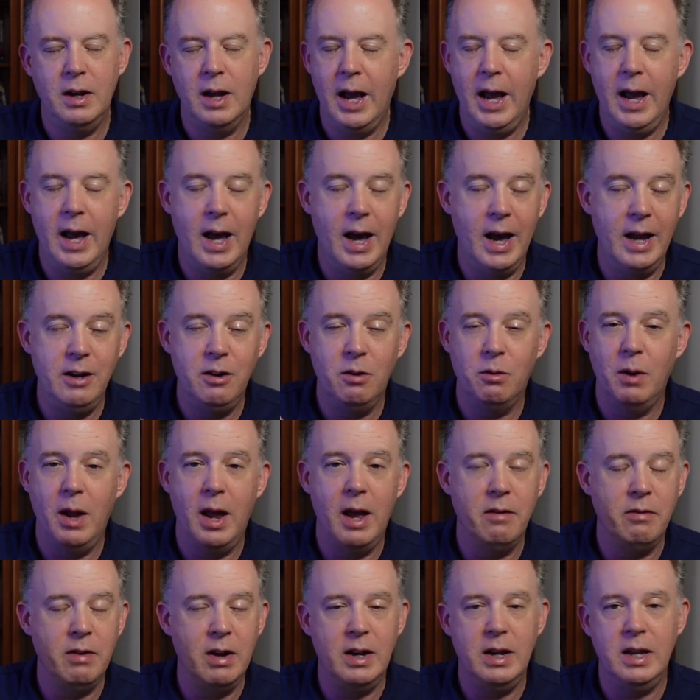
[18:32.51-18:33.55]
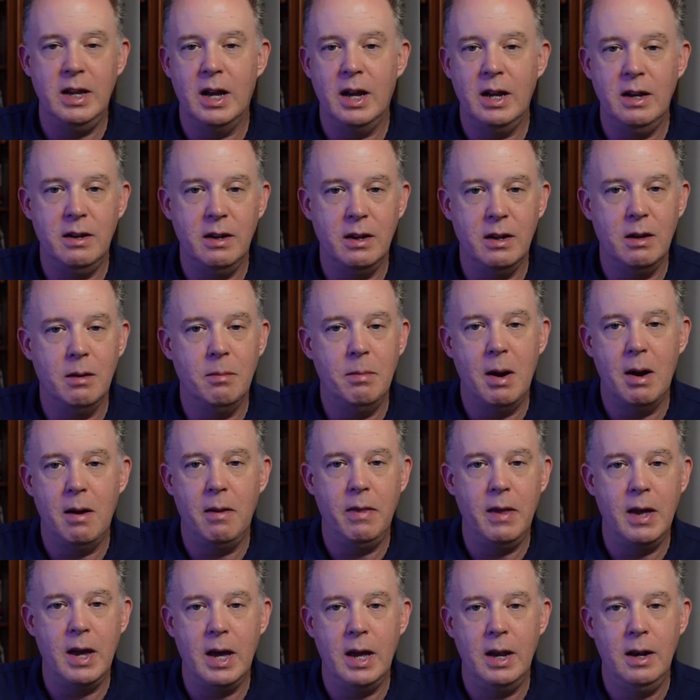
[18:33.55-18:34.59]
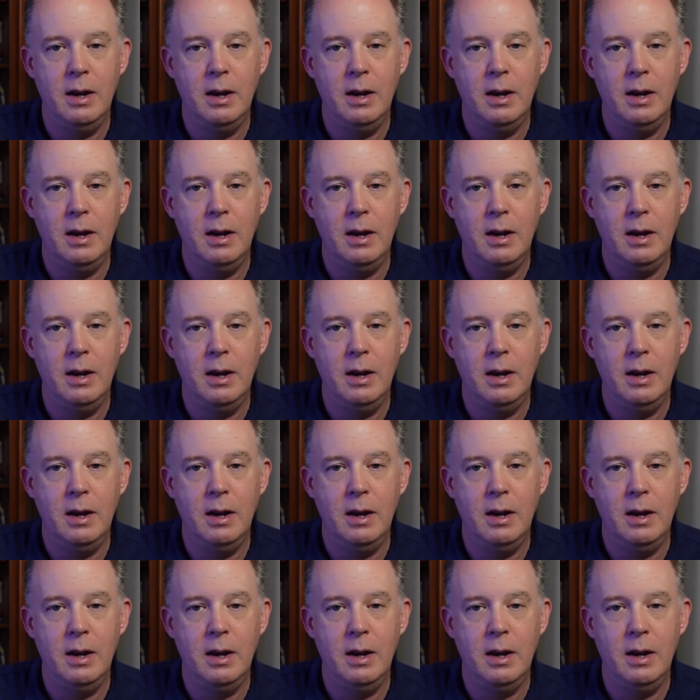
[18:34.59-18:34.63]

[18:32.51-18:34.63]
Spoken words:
I don't have any idea about that.